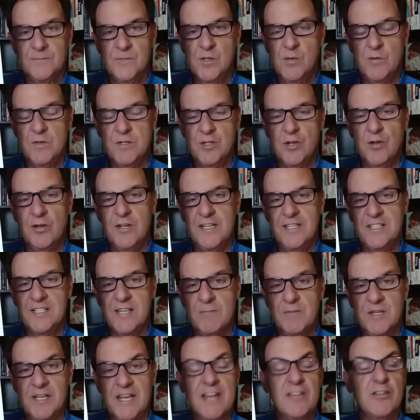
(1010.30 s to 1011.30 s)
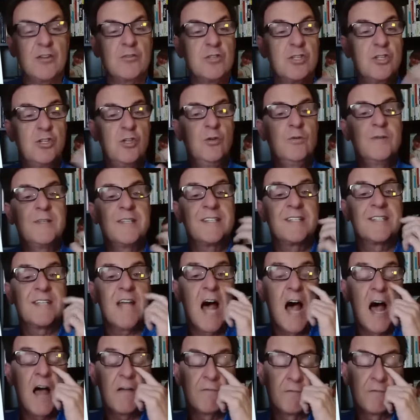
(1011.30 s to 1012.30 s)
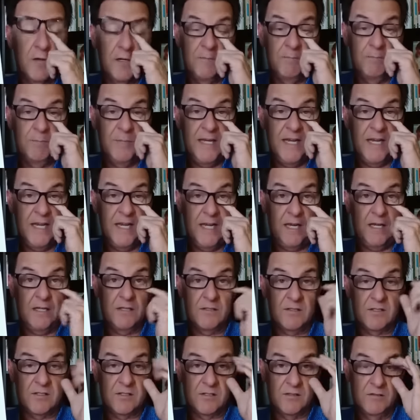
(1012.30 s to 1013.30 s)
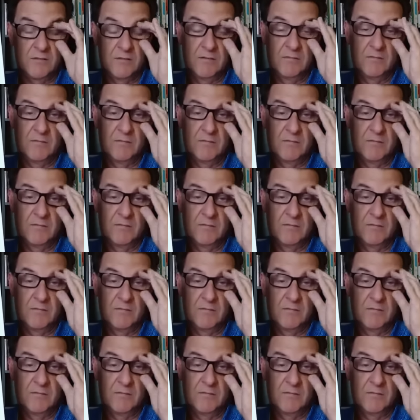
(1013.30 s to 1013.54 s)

Two attorneys come together, two sovereign beings.